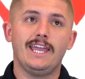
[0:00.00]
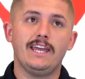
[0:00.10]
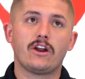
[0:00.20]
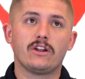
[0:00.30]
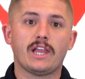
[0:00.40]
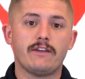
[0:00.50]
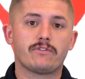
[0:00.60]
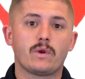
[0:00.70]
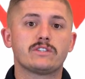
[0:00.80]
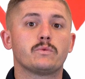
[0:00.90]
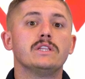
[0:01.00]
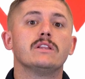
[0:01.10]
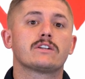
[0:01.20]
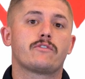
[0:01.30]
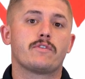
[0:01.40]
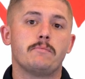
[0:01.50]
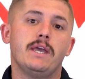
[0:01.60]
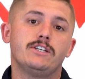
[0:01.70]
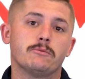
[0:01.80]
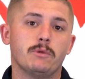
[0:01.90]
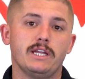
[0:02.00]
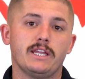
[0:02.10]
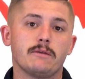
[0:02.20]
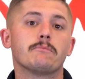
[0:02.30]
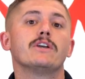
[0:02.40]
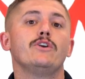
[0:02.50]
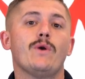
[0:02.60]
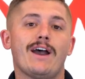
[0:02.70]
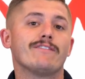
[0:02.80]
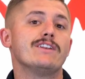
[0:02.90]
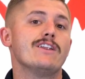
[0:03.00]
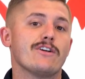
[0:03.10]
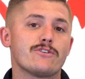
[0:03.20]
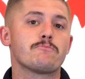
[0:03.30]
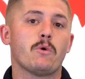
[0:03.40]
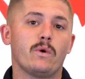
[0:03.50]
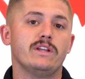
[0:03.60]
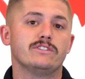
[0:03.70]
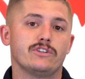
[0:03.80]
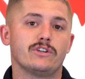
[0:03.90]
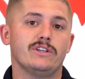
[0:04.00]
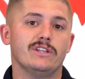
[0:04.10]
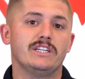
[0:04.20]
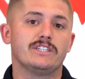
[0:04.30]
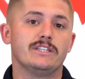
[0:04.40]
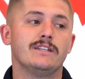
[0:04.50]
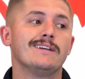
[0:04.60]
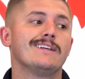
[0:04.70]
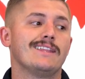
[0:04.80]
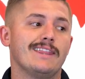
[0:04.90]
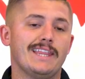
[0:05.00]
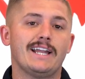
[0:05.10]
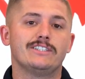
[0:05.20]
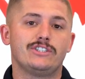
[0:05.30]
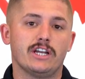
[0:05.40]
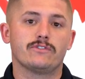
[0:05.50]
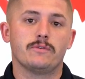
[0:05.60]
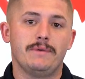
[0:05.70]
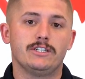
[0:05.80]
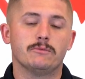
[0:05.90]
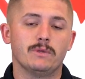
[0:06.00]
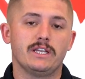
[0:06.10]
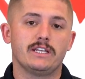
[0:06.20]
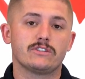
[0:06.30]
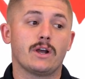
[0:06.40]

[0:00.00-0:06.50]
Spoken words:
In our life threats, we looked for major bleeding, but you have another point in circulation that is checks for major bleeding.